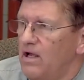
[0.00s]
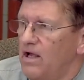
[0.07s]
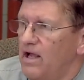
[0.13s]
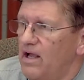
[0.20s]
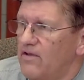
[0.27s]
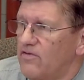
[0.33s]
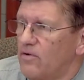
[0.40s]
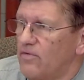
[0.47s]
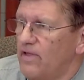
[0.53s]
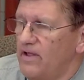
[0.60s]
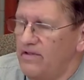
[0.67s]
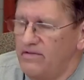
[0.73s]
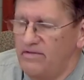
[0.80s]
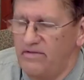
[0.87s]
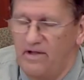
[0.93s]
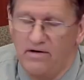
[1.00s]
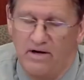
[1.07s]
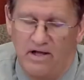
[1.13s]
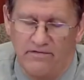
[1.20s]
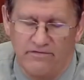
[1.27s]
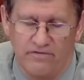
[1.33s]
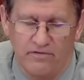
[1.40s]
And so they're
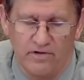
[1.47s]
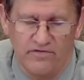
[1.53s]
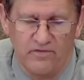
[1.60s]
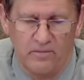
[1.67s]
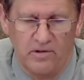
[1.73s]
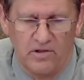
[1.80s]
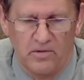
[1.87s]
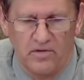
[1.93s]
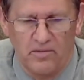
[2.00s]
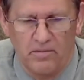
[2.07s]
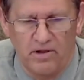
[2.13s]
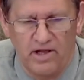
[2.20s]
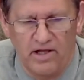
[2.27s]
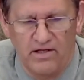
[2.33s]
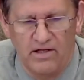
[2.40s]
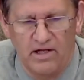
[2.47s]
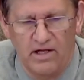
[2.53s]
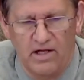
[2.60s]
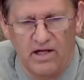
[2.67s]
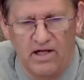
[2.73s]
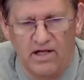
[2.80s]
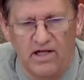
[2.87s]
not fully familiar with the plan.
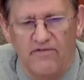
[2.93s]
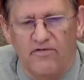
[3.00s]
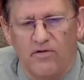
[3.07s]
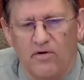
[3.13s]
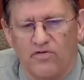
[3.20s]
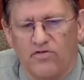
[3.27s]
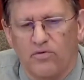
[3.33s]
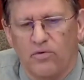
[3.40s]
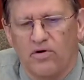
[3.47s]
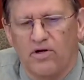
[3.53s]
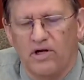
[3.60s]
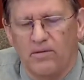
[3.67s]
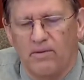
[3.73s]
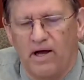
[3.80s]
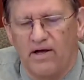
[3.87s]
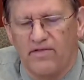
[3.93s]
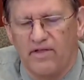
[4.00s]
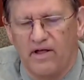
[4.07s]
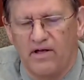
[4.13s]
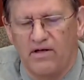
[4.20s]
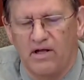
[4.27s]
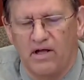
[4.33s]
Even those who were here back
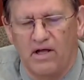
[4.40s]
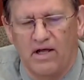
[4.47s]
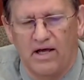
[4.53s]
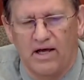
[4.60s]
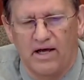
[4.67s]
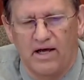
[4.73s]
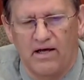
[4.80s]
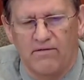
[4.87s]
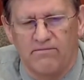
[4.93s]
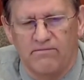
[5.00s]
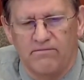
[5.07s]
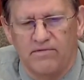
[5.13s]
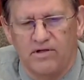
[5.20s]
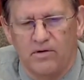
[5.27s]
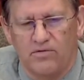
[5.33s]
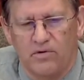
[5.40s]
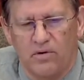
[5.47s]
then, don't